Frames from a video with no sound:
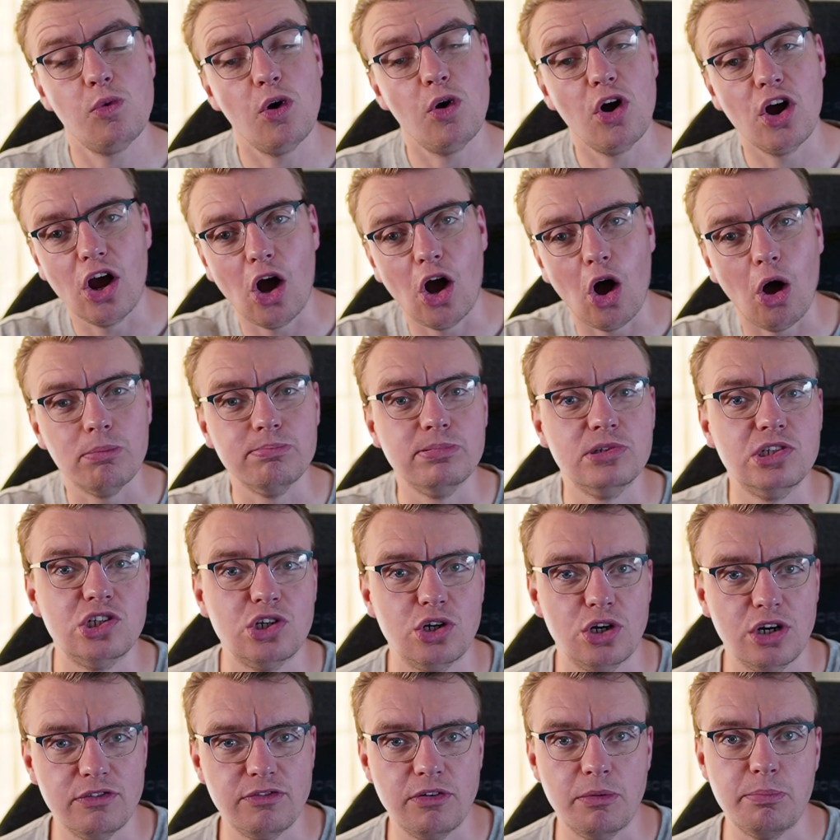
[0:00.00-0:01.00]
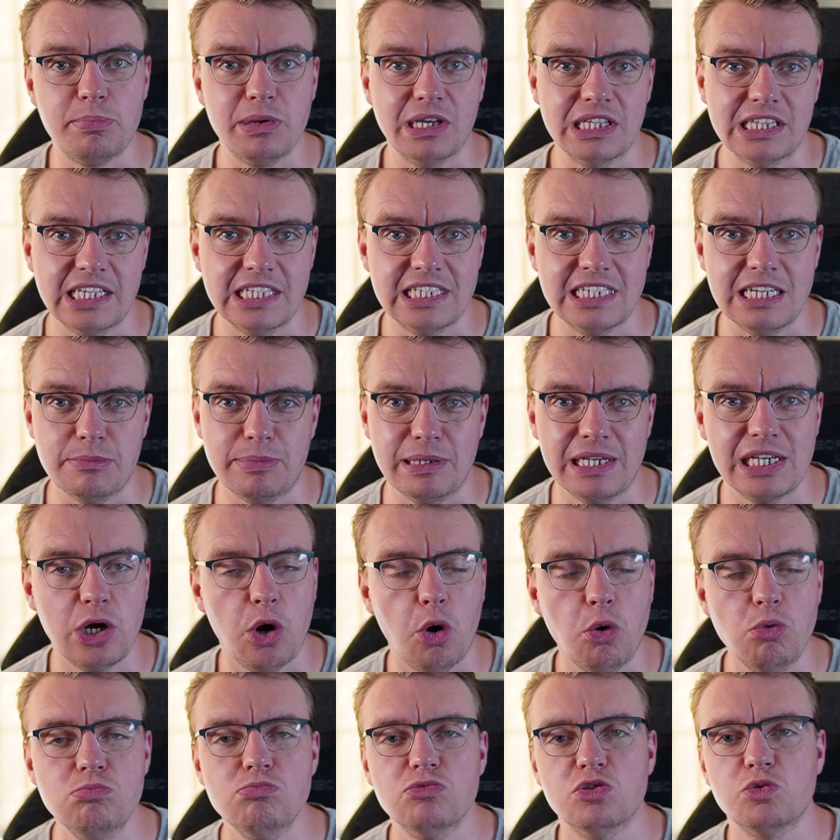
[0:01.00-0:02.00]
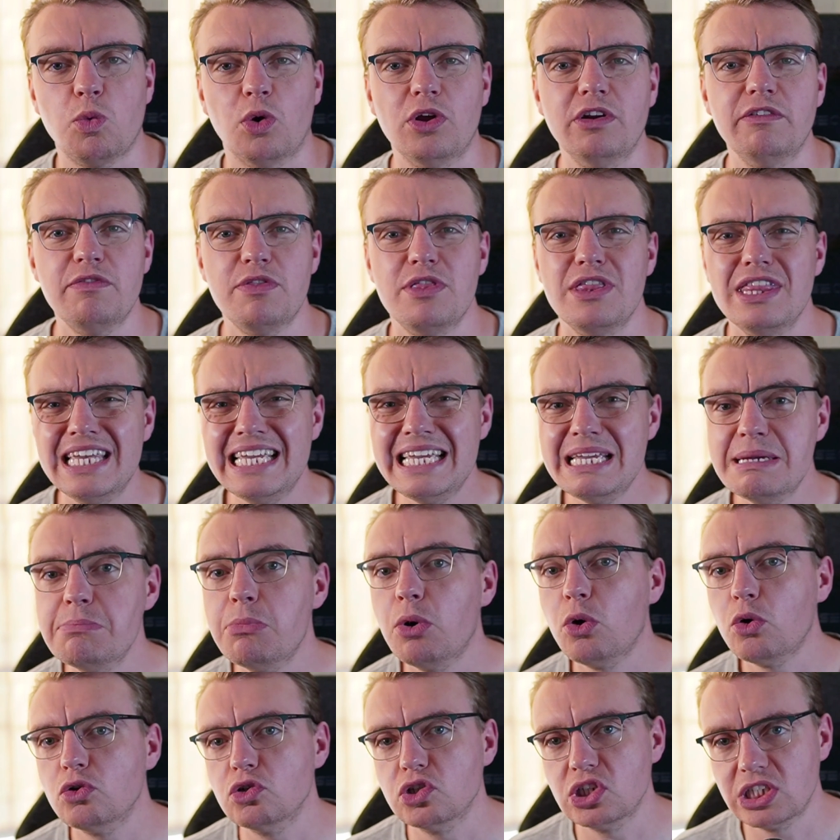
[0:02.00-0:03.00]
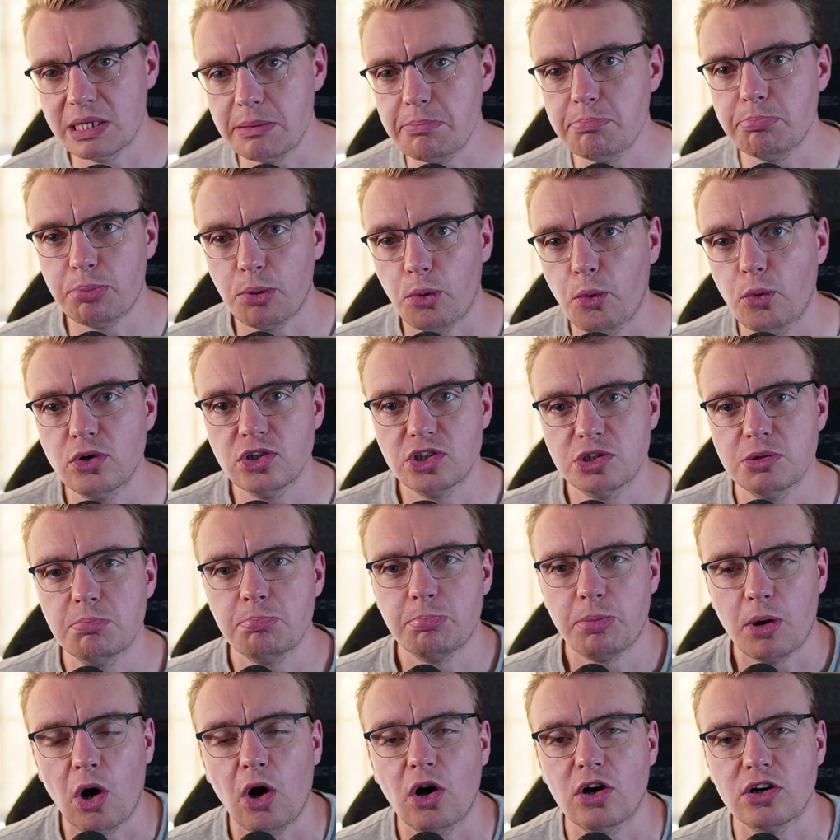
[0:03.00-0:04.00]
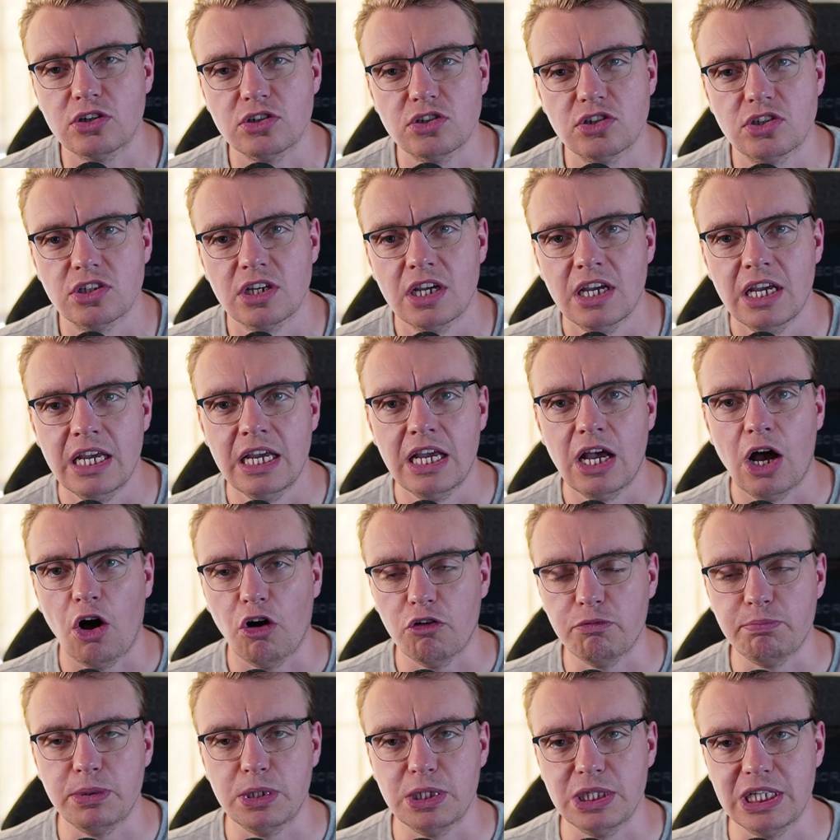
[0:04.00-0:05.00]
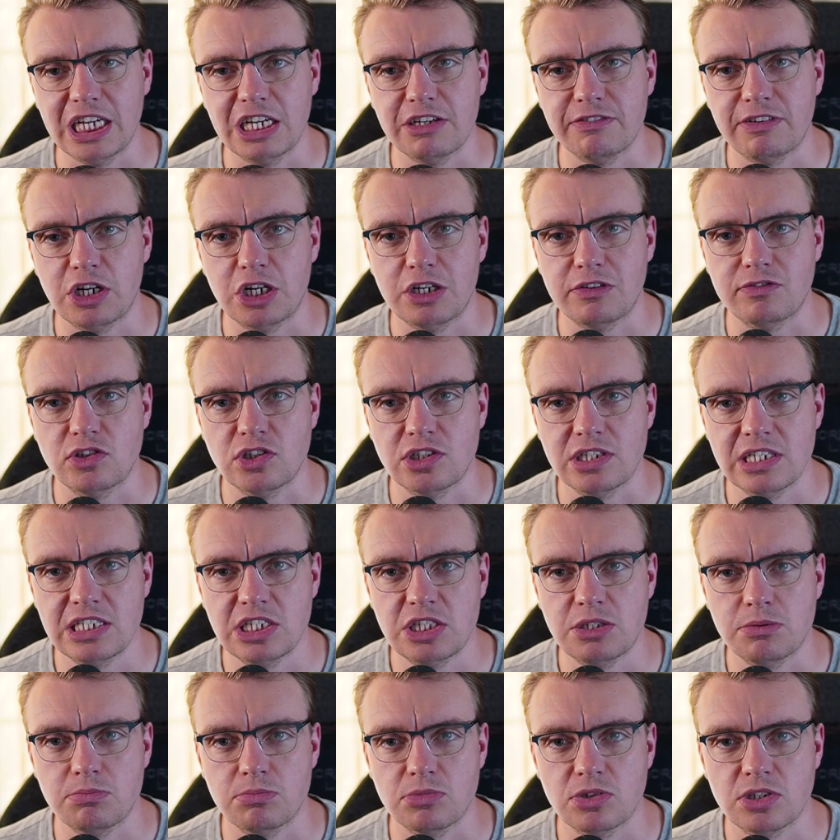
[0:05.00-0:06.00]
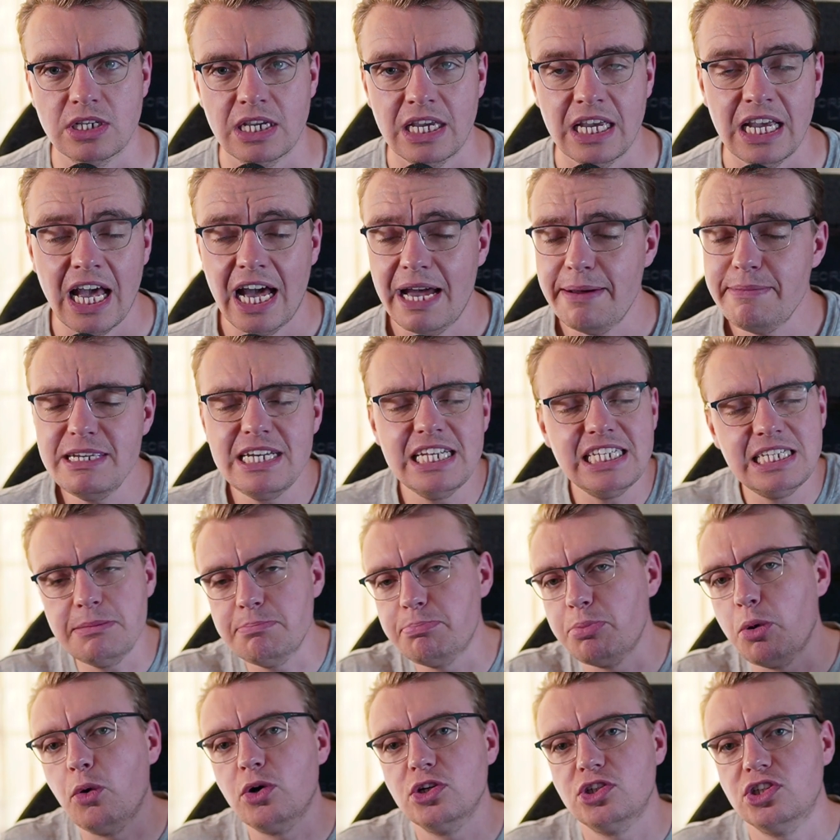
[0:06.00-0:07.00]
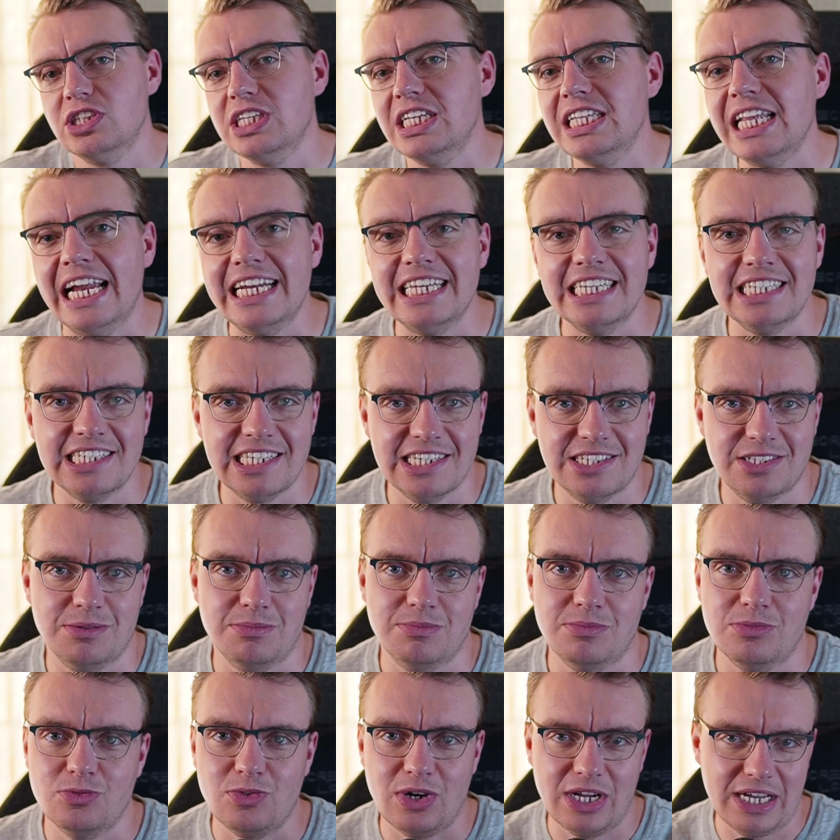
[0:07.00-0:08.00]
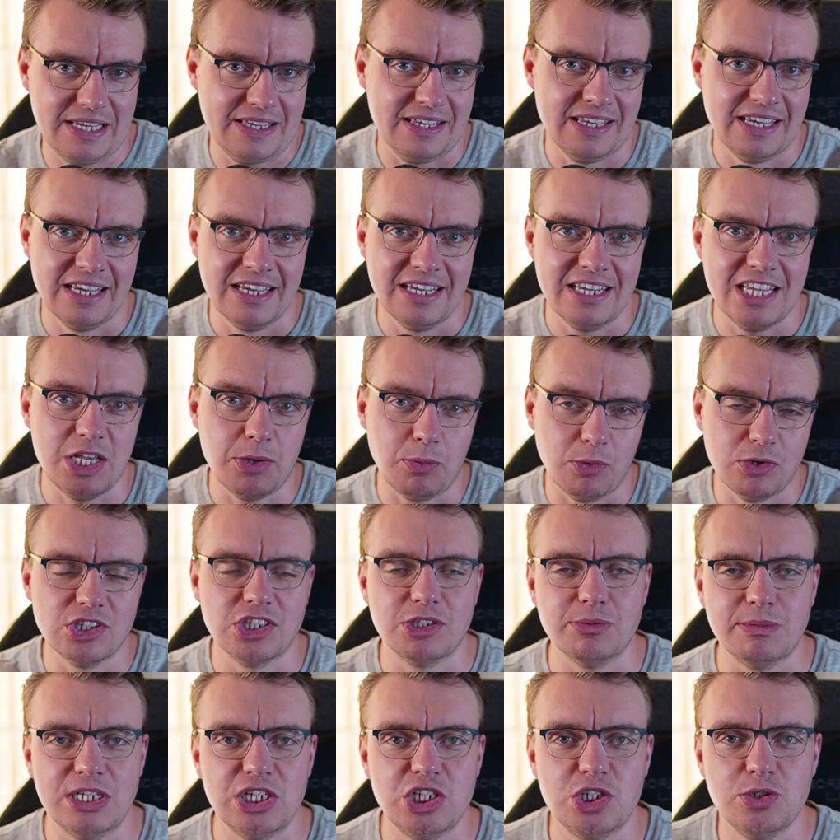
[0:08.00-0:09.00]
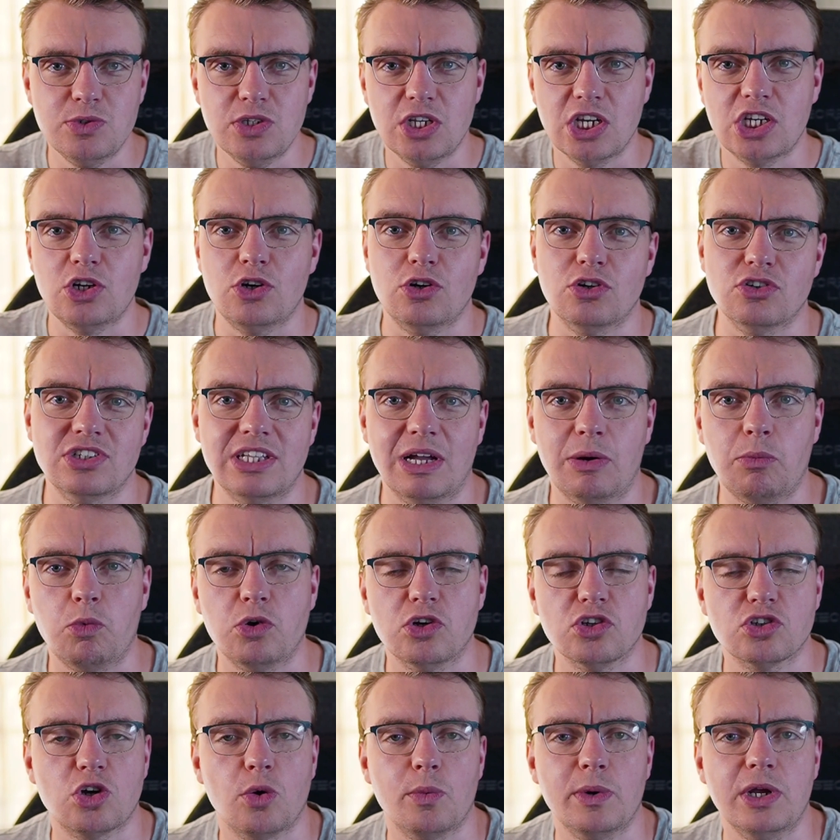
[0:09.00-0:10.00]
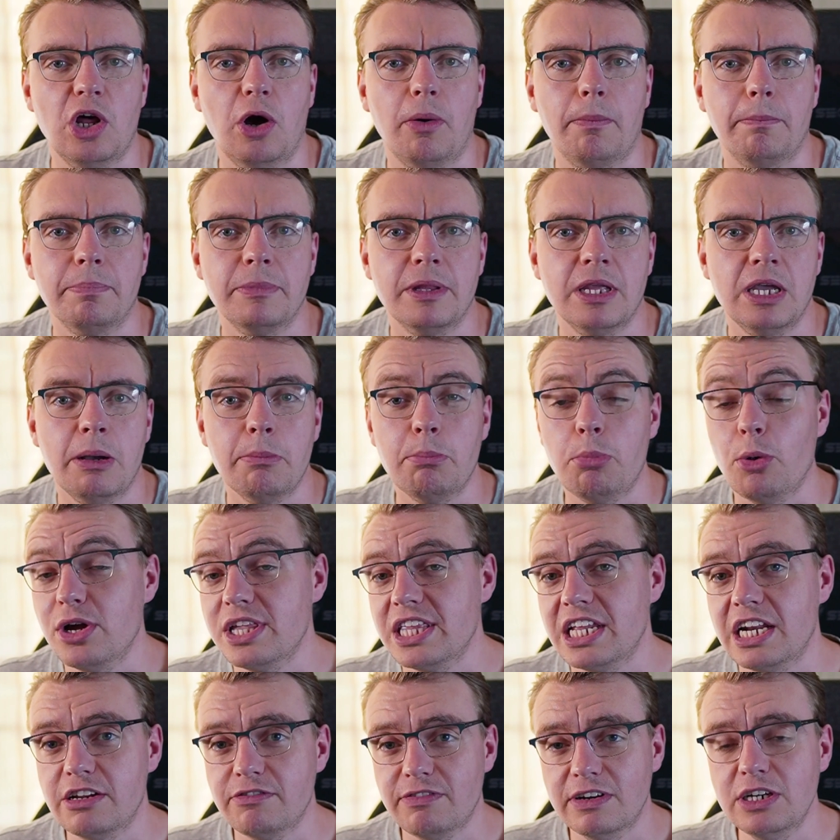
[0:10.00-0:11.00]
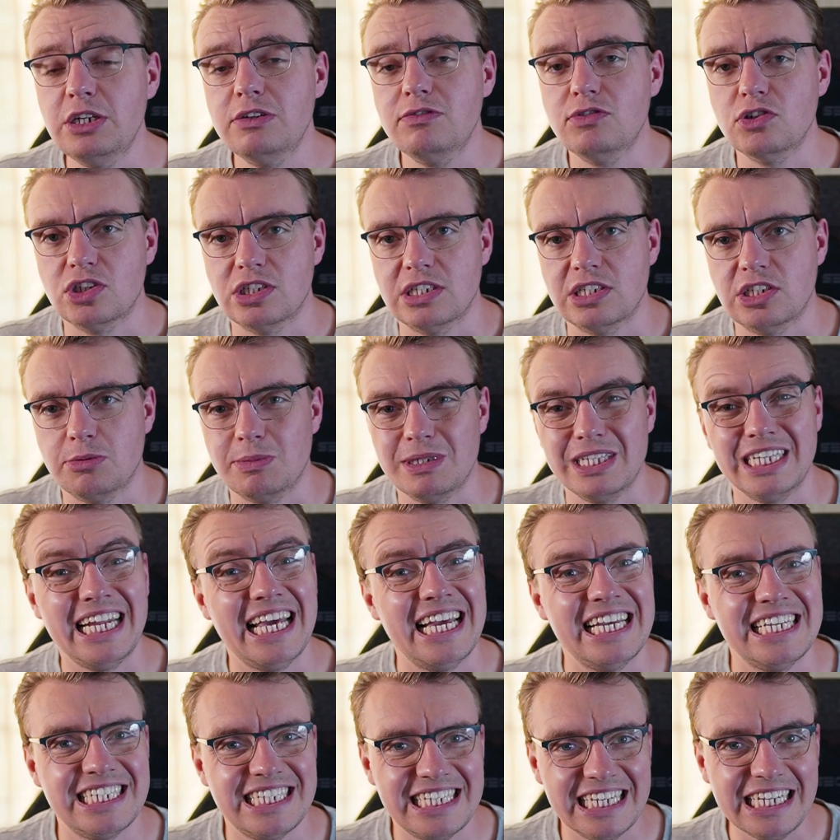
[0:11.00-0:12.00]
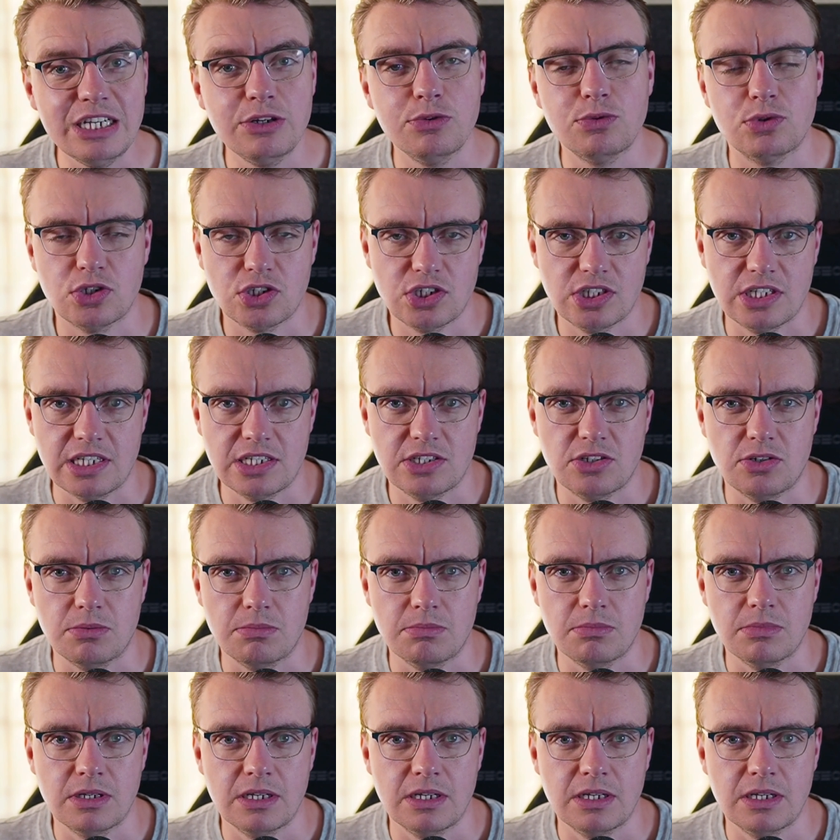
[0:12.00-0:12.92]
where observability becomes one of the most important parts of building event-driven systems. I mean, it's important in any system, right? You want to make sure you can understand what's going on. But in an event-driven system, in an asynchronous system,